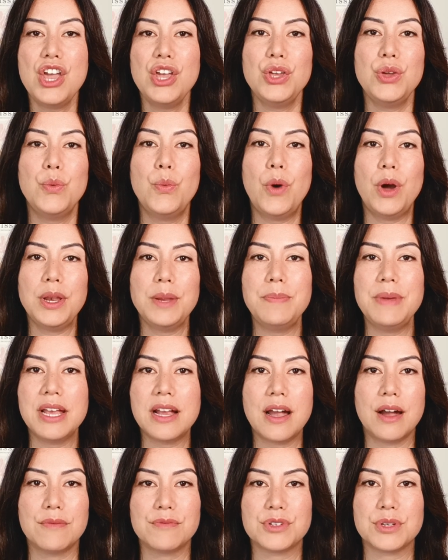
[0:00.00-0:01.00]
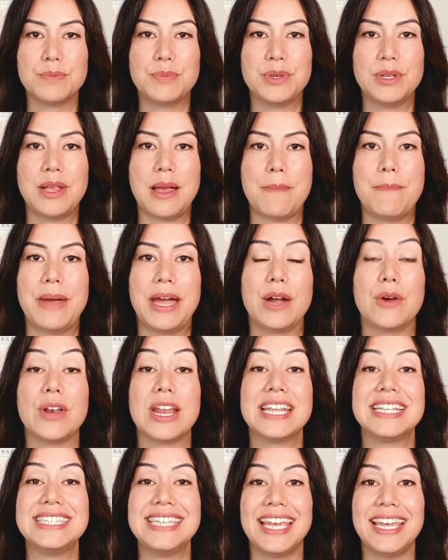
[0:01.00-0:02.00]
you want to be comfortable
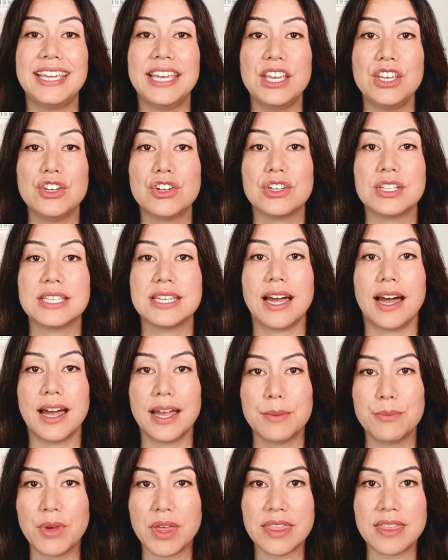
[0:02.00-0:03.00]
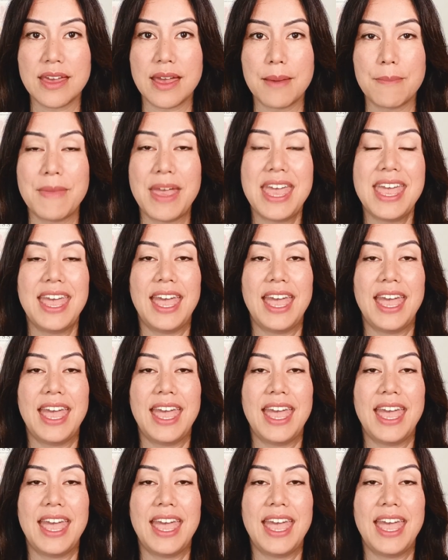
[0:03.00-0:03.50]
about taking your time with them